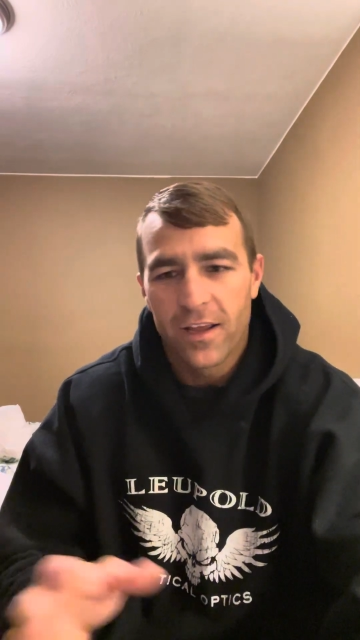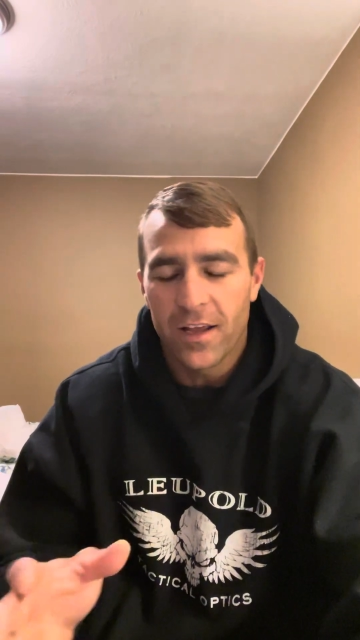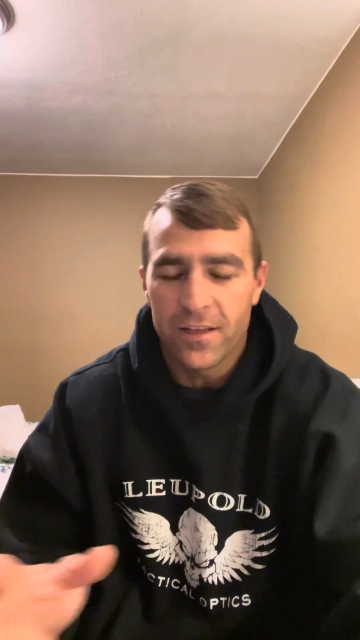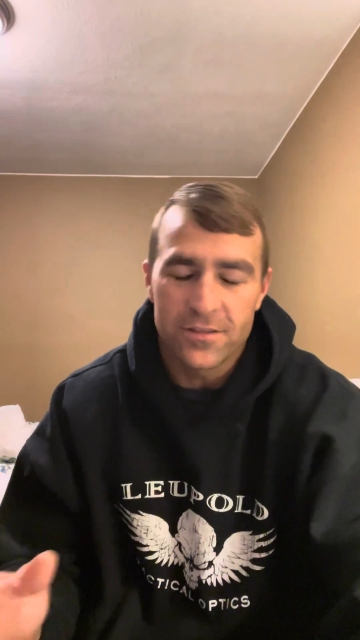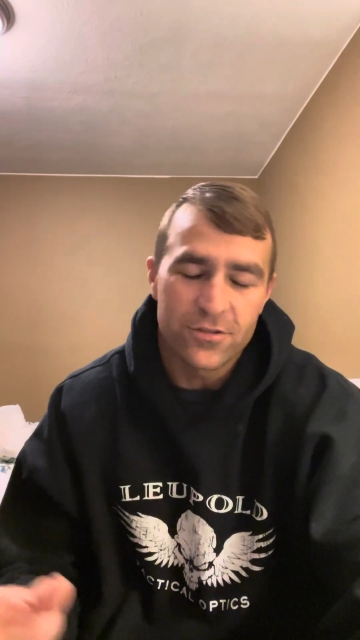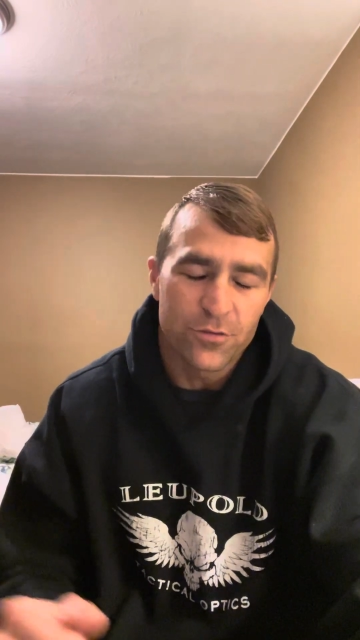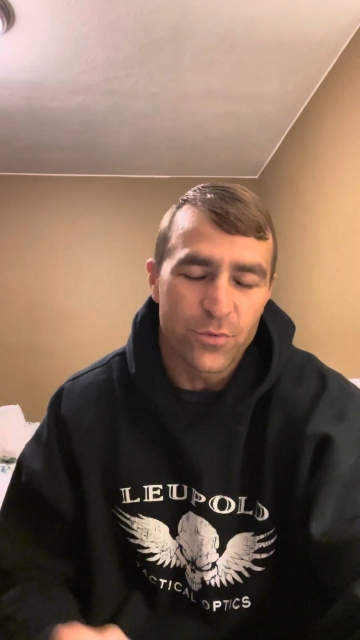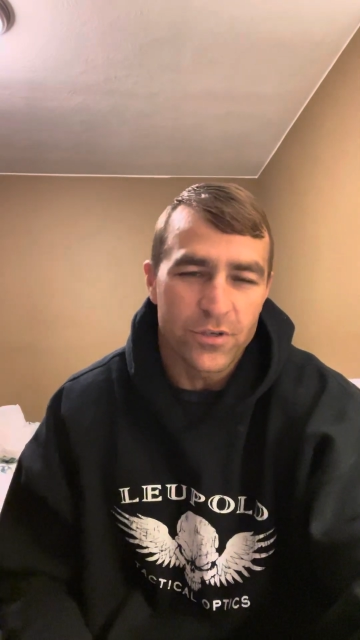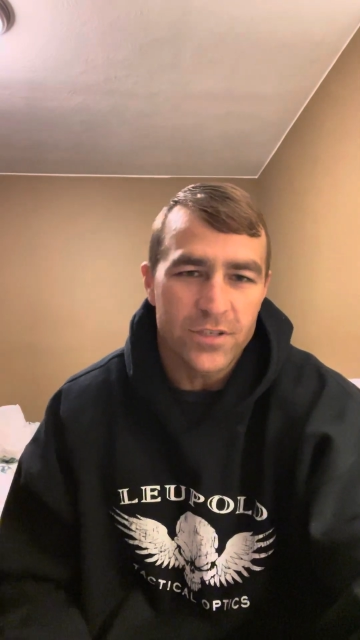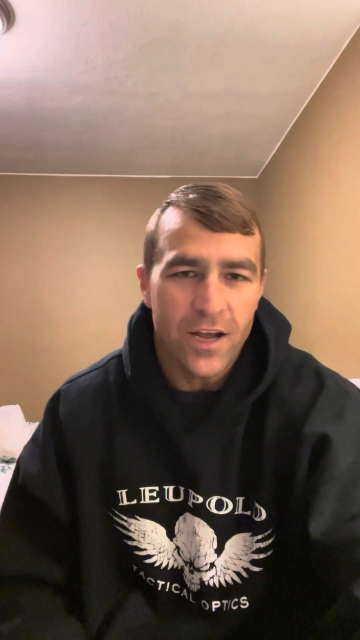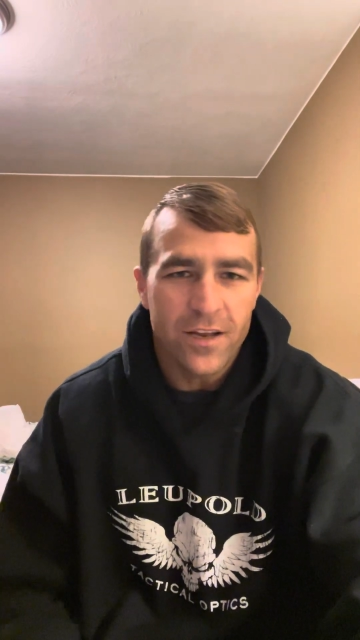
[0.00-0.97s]
It's
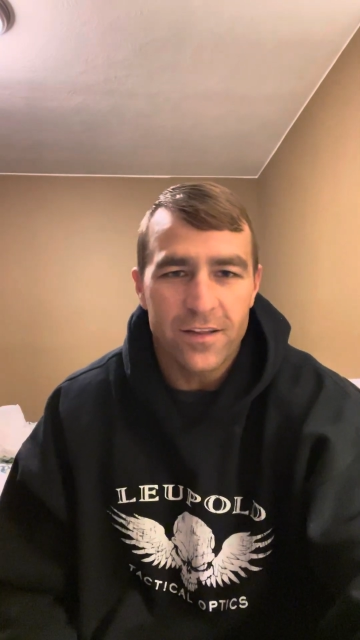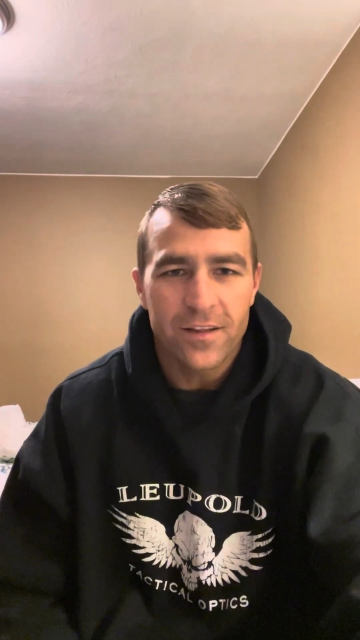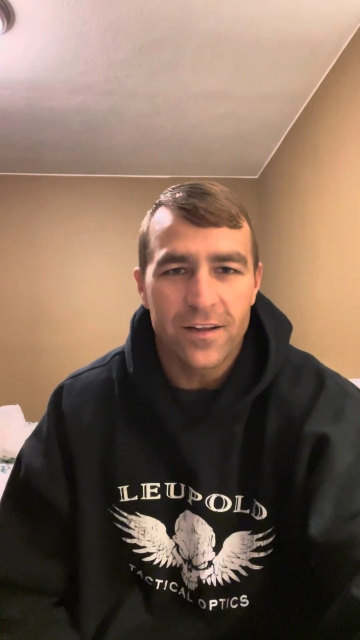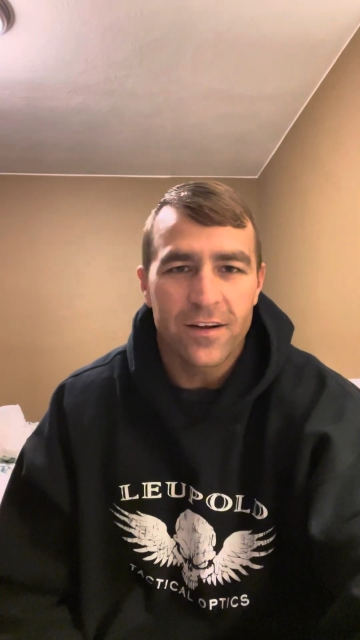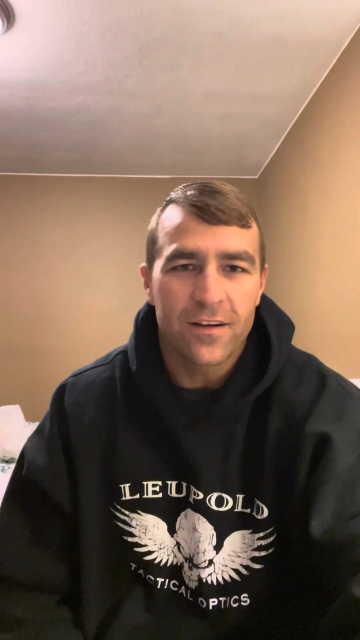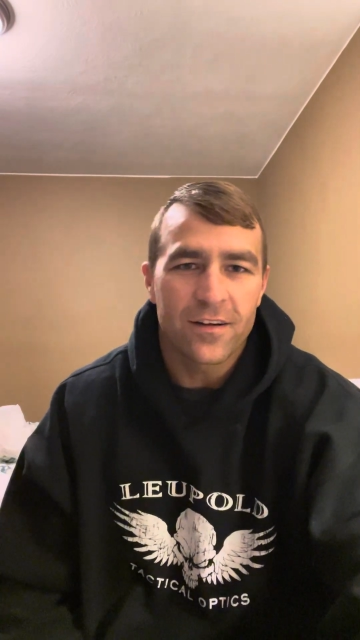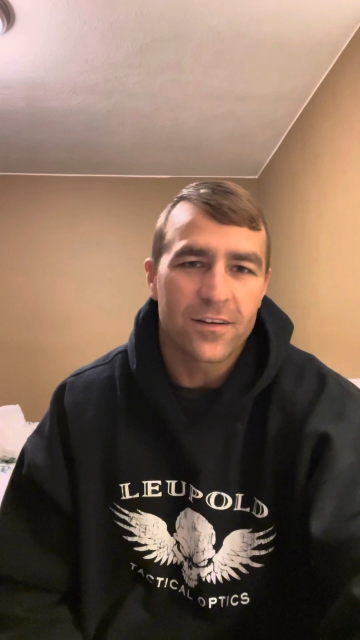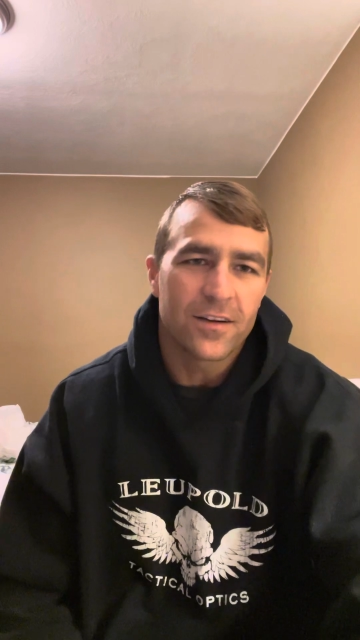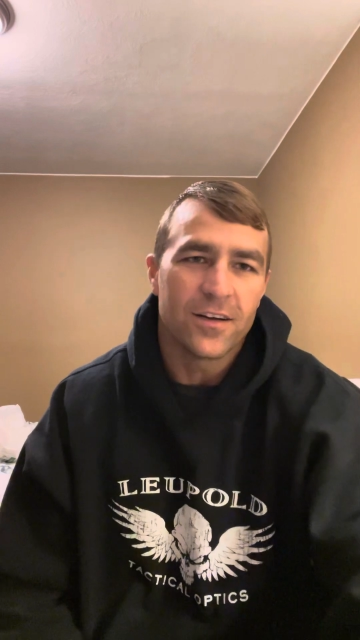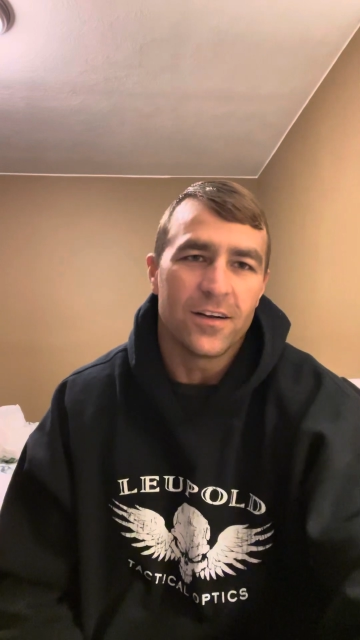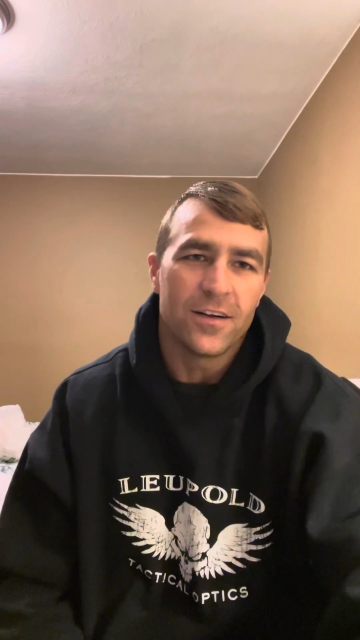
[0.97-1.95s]
super tight in there.
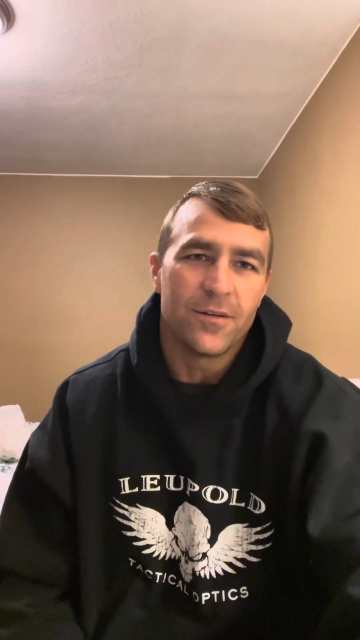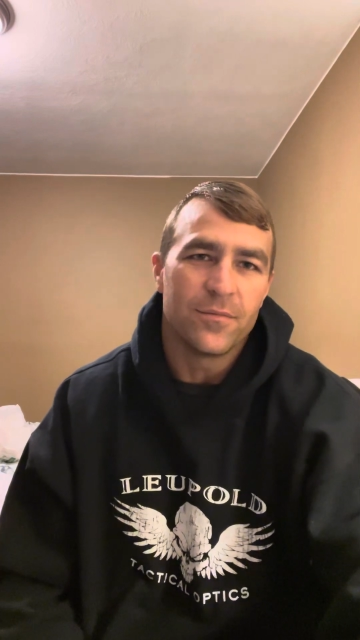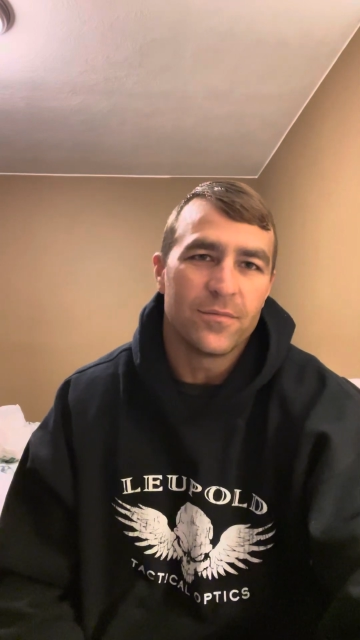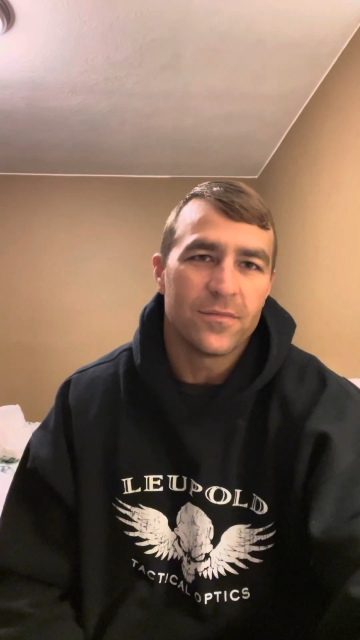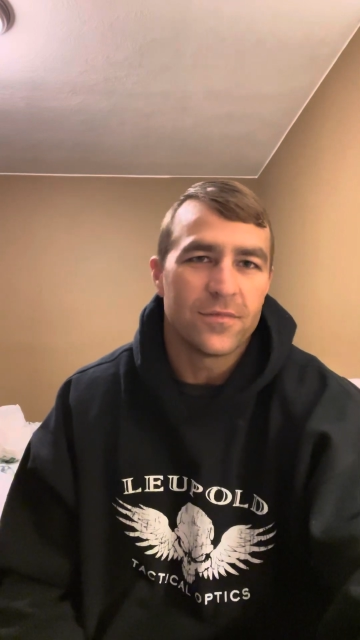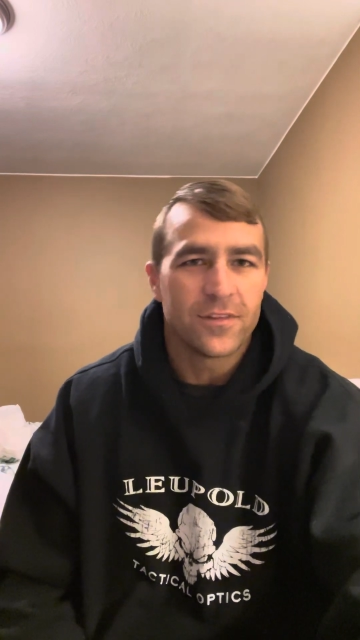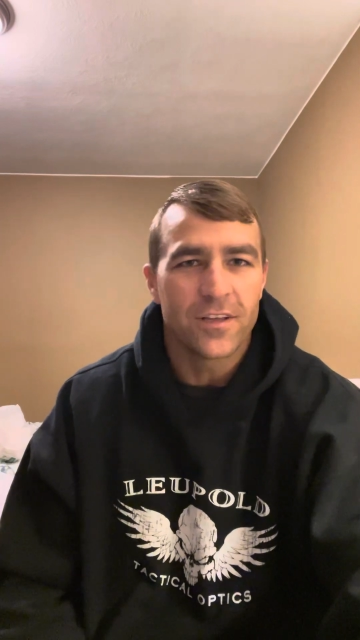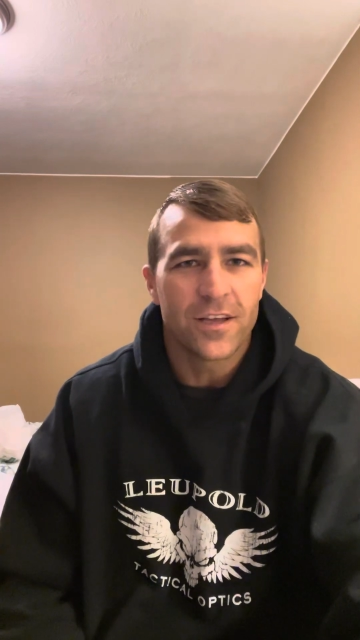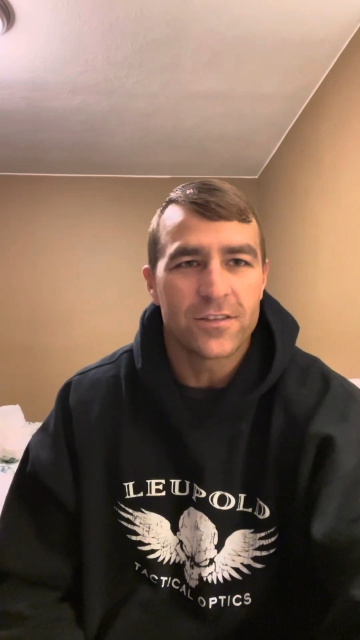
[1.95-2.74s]
Yeah,